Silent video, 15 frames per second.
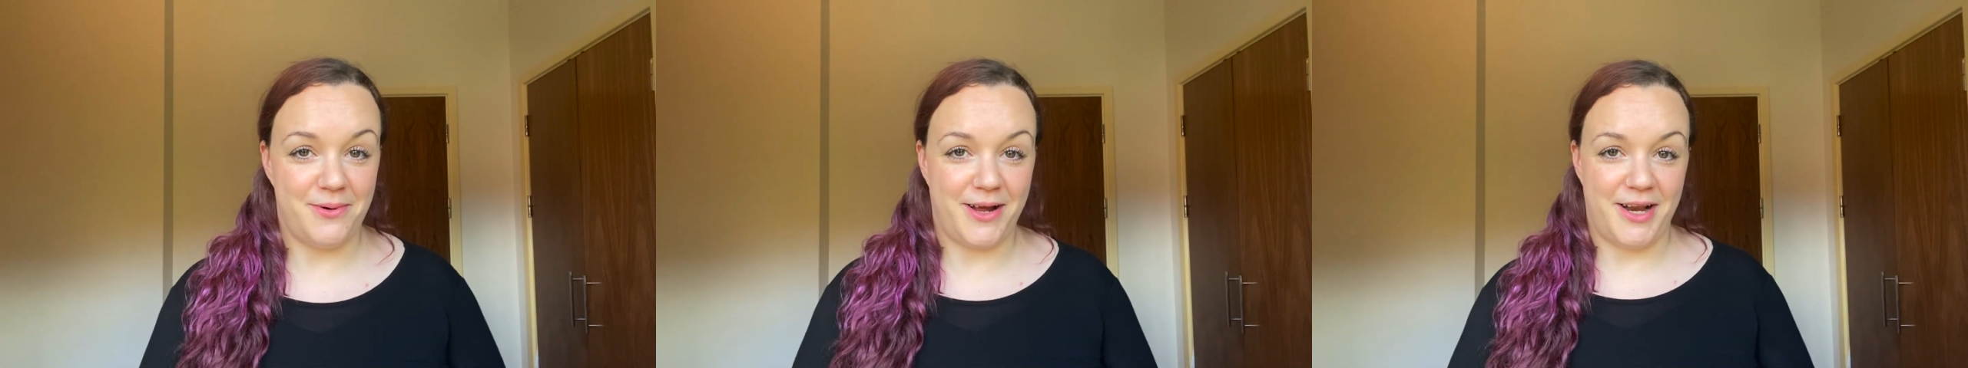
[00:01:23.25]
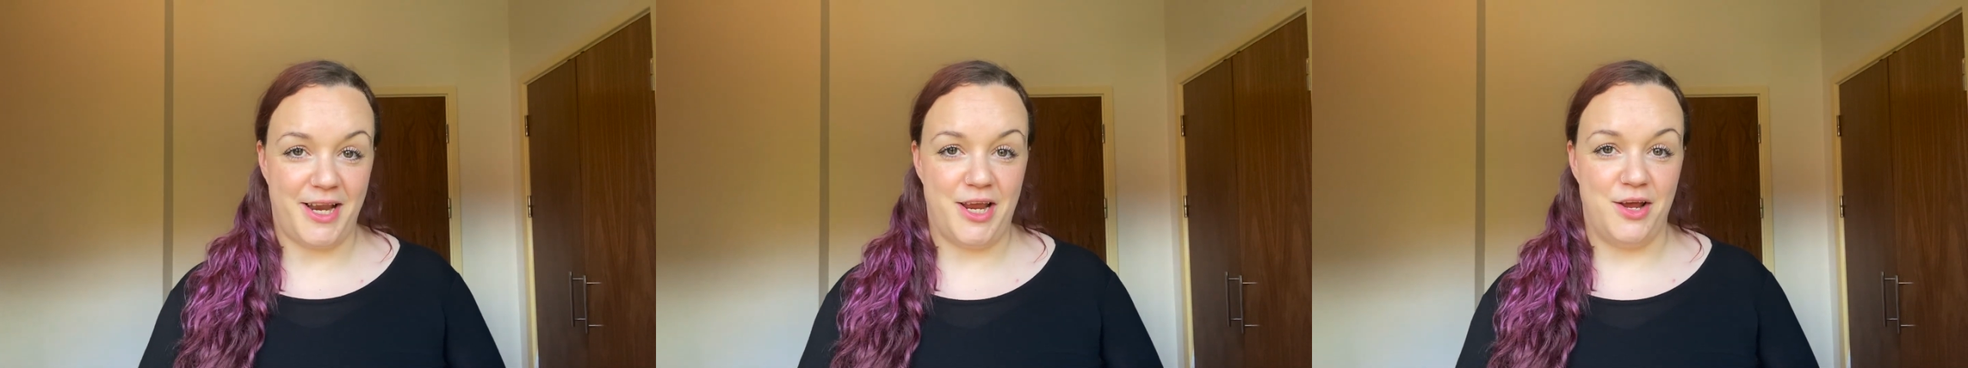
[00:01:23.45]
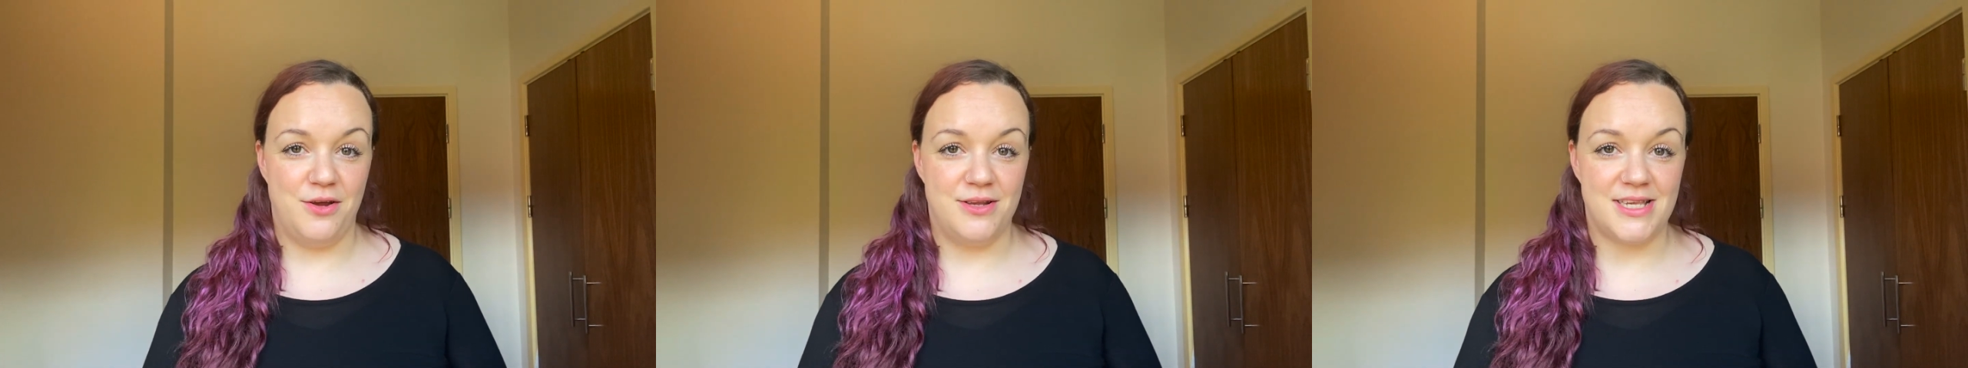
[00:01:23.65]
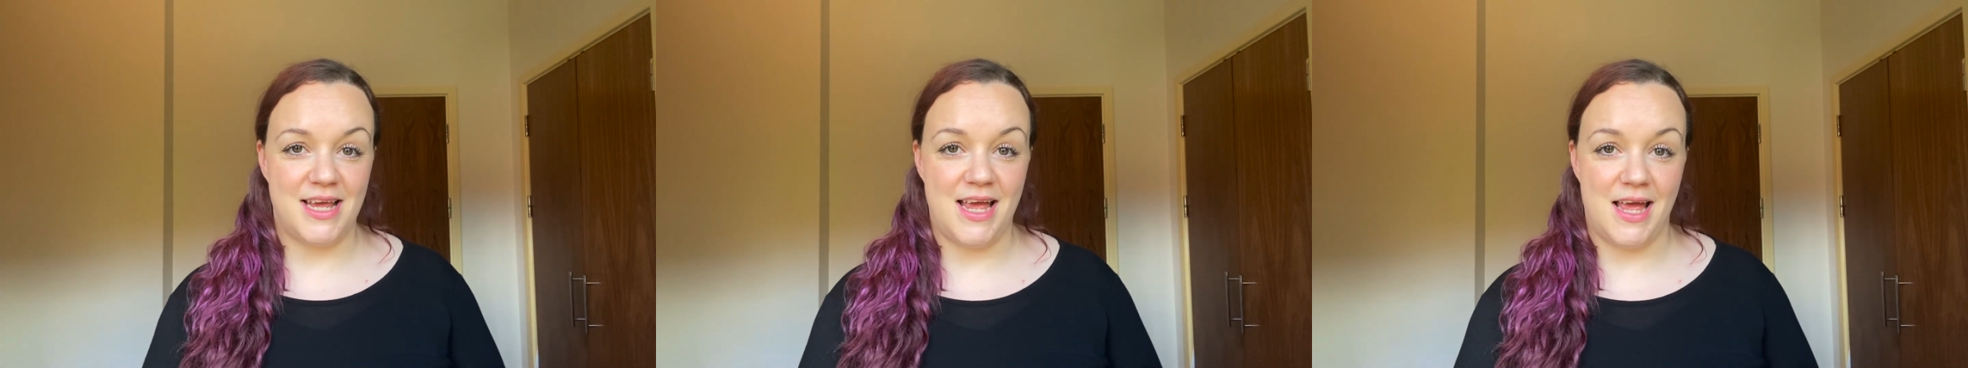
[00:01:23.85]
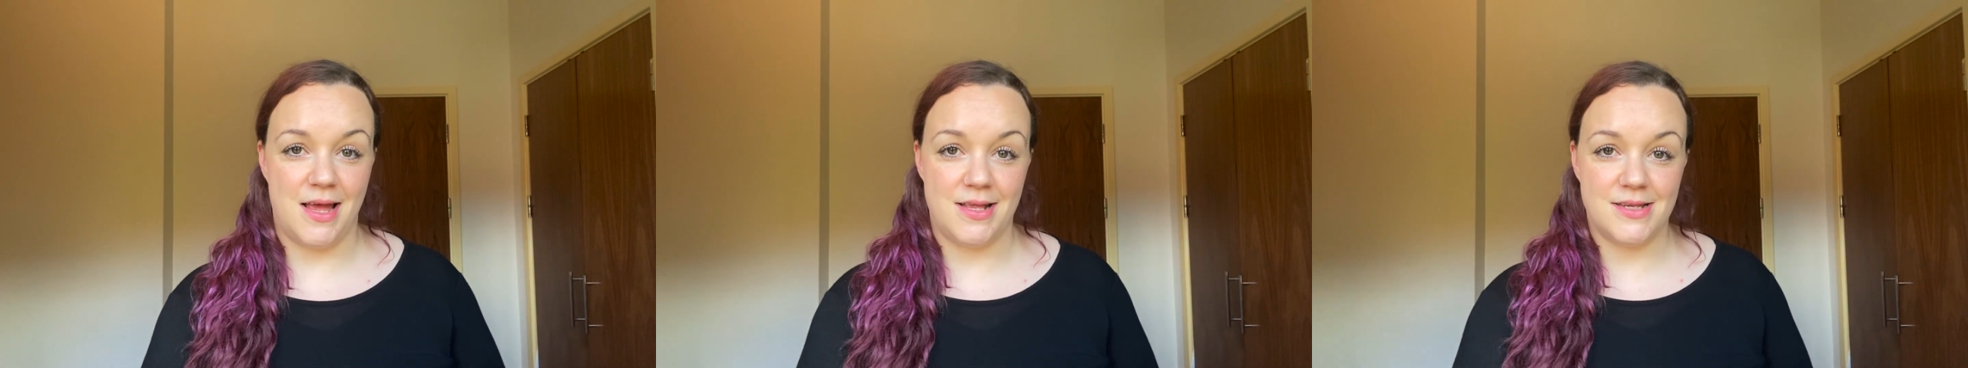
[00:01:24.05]
going to use
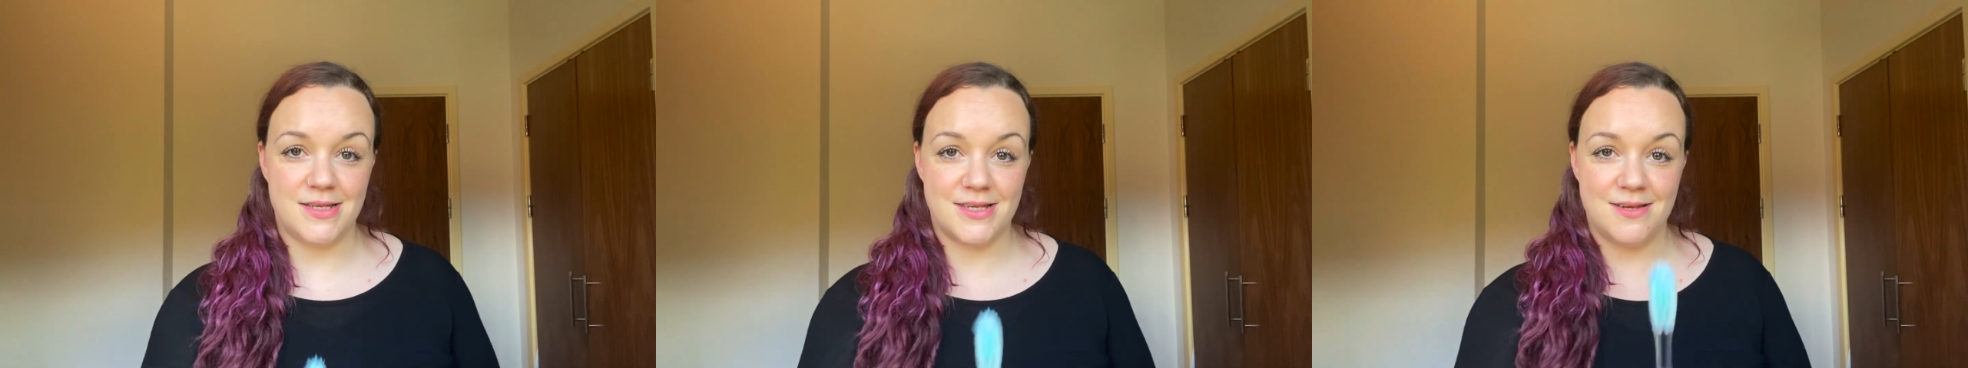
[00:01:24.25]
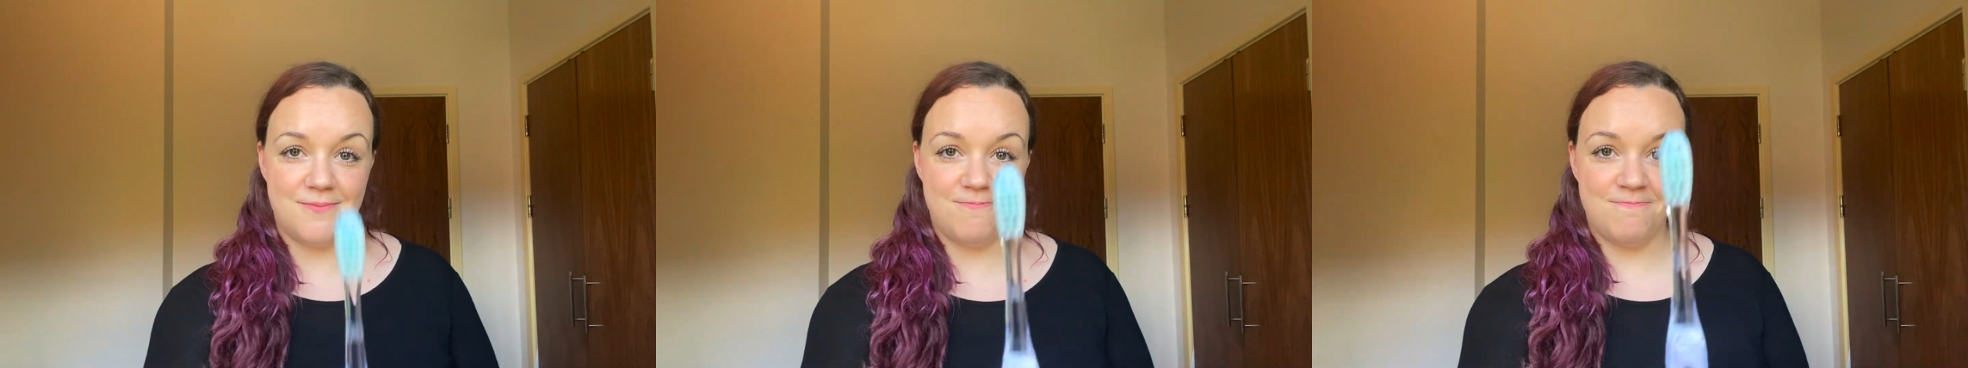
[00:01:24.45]
is